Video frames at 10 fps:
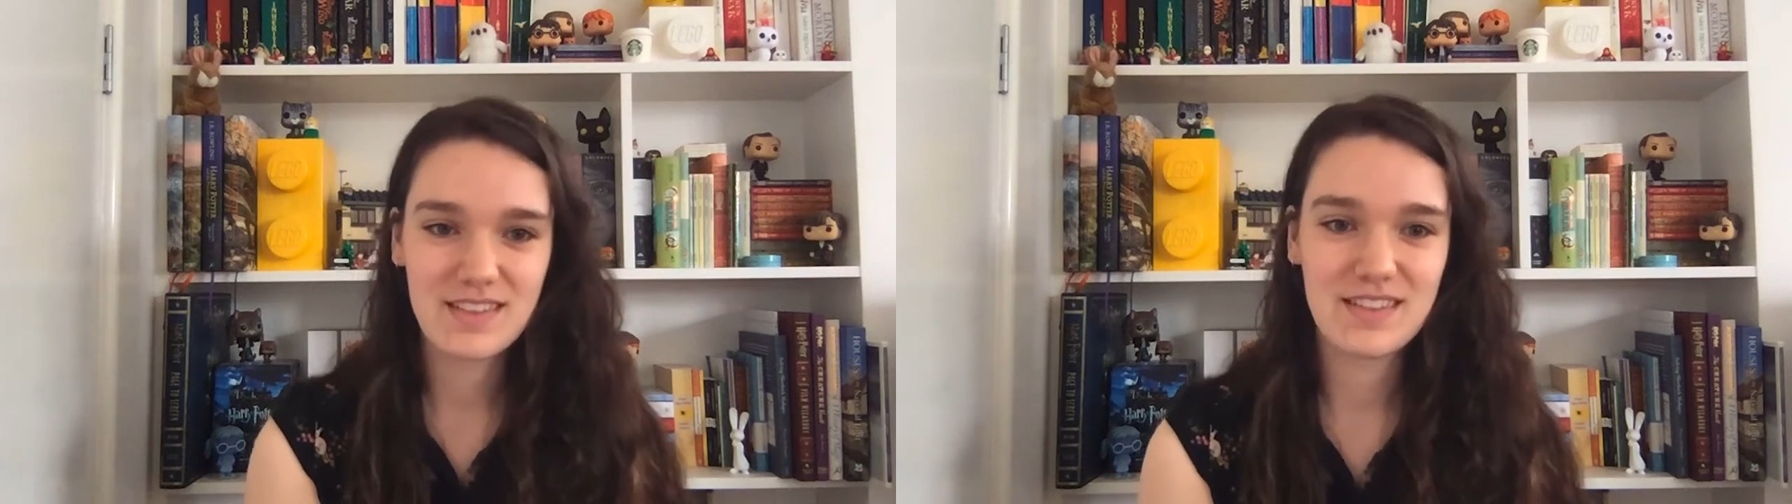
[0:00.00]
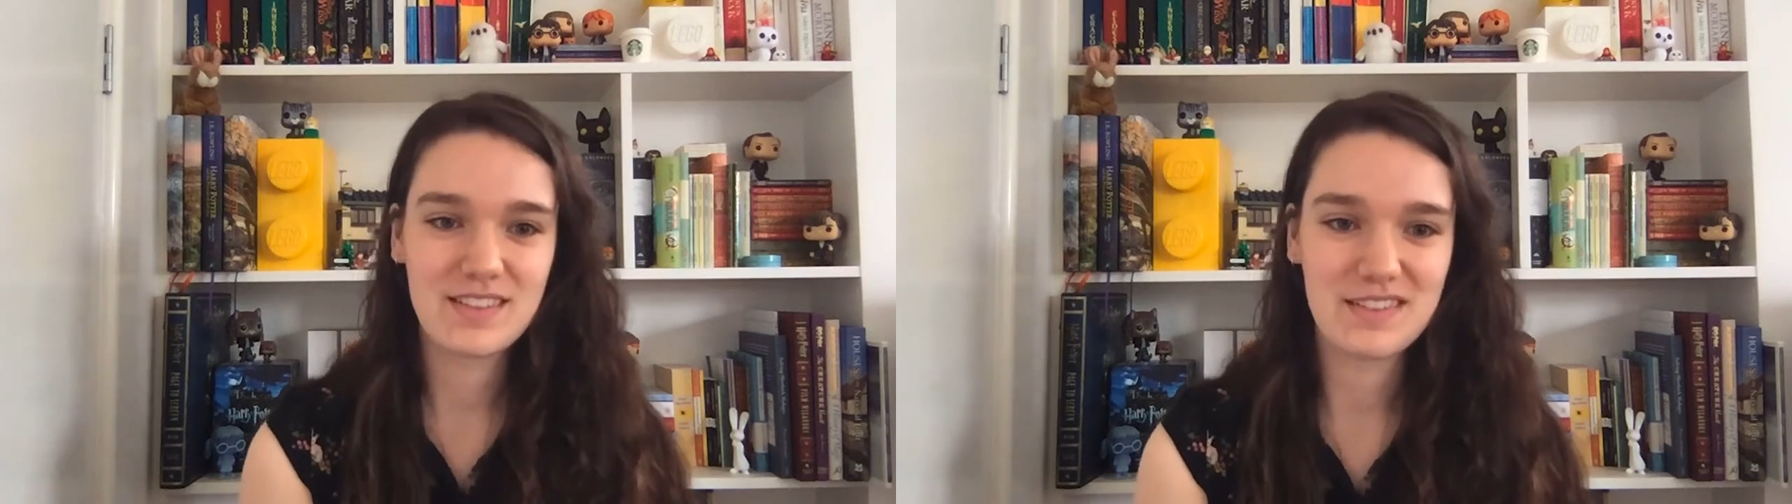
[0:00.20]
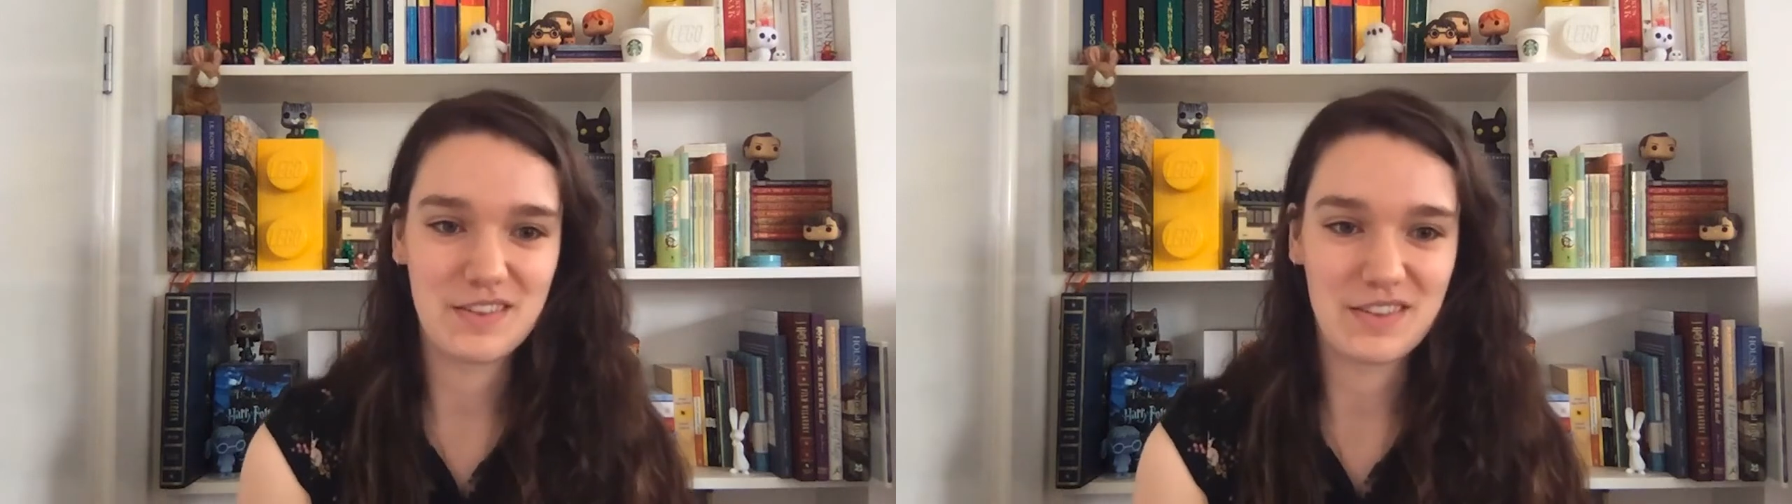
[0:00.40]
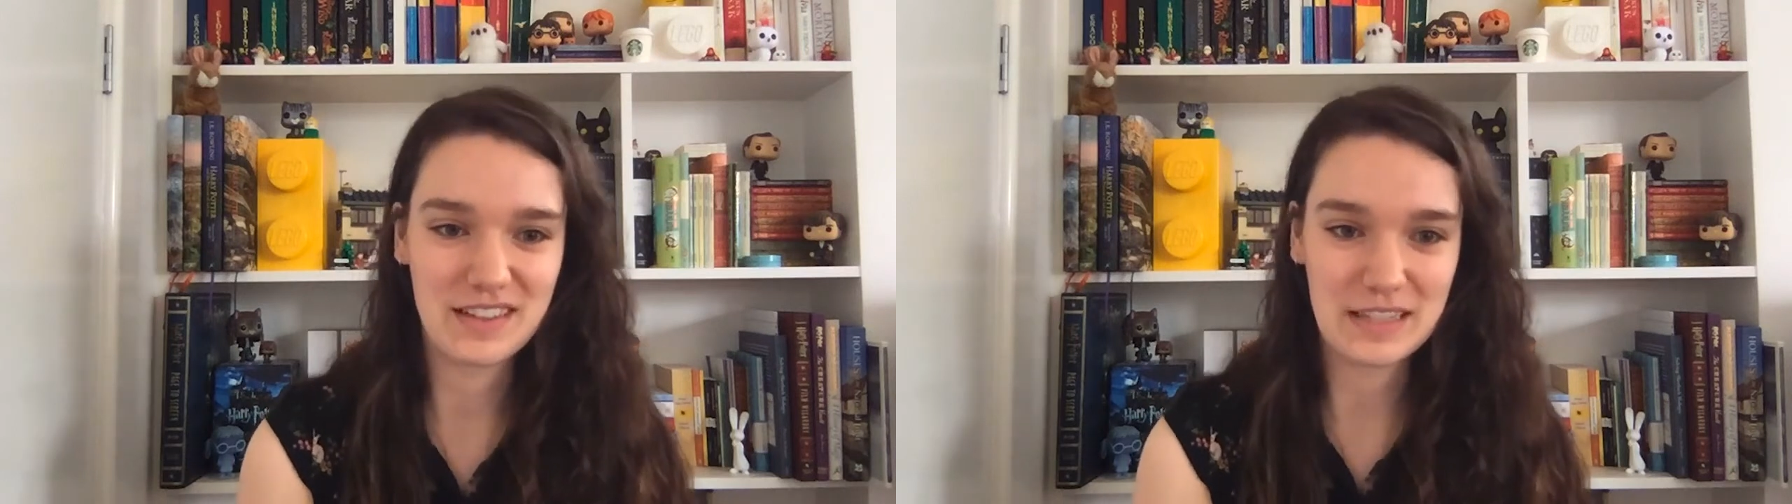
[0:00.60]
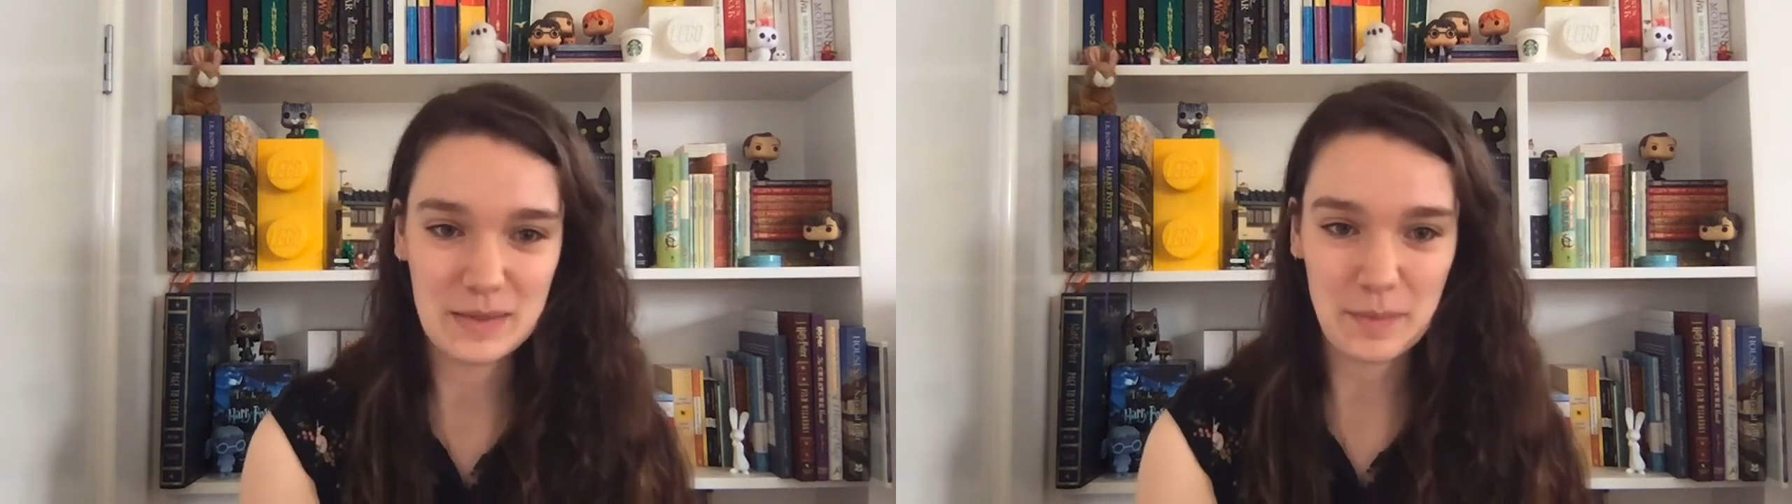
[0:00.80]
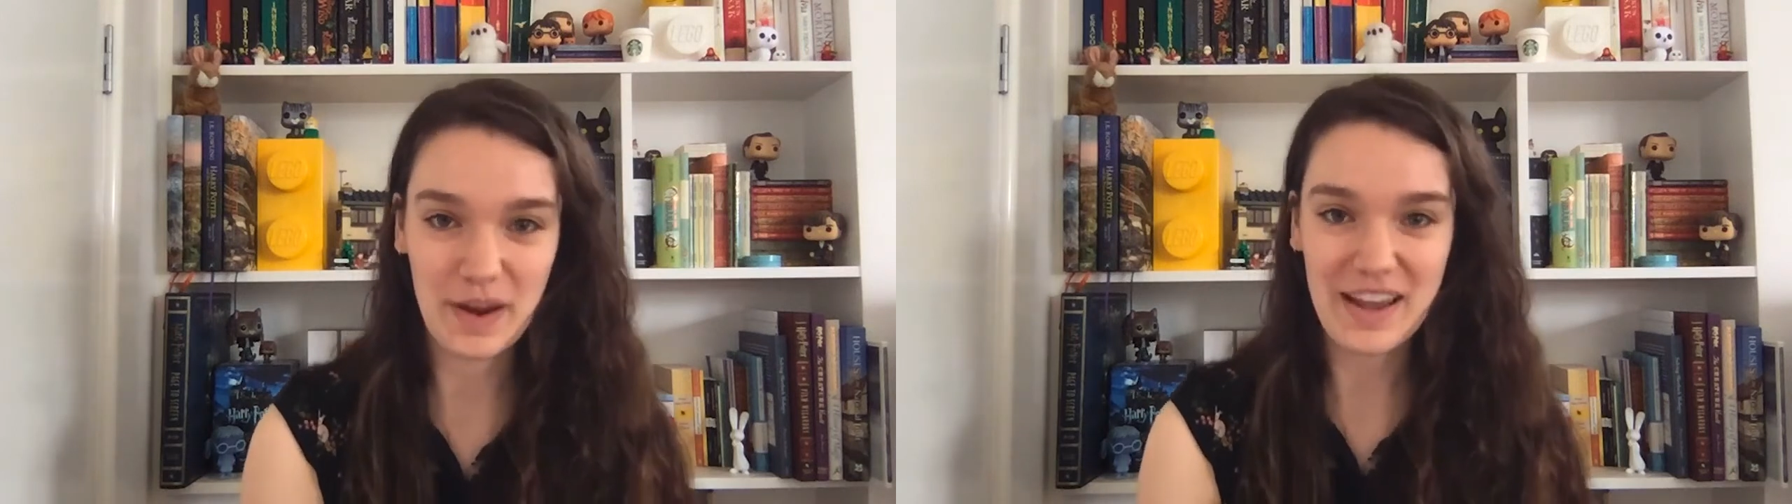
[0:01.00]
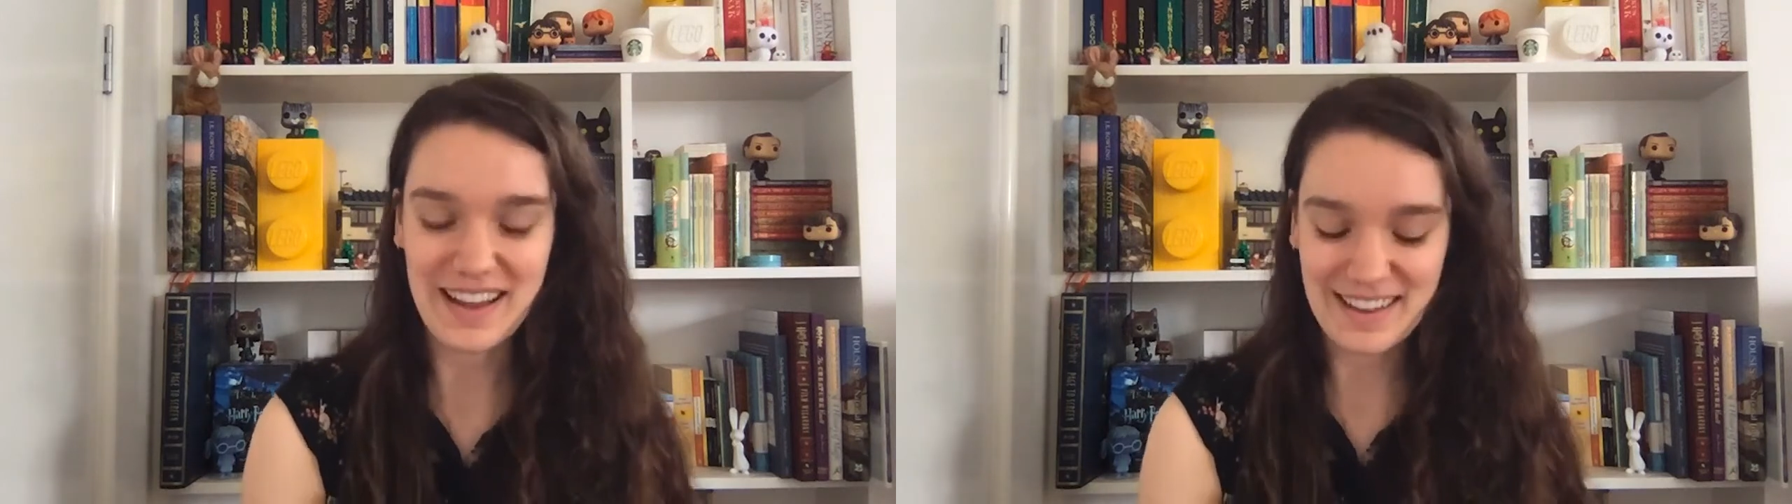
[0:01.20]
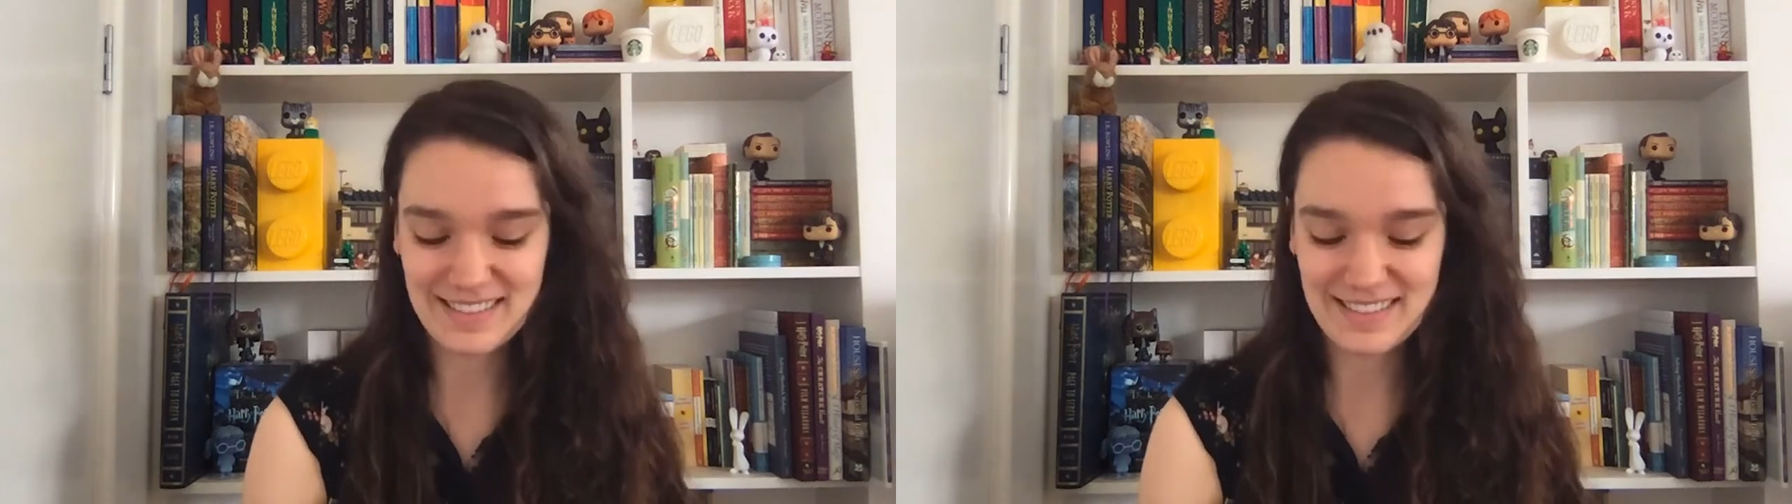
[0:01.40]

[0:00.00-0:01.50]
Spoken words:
So let's pray.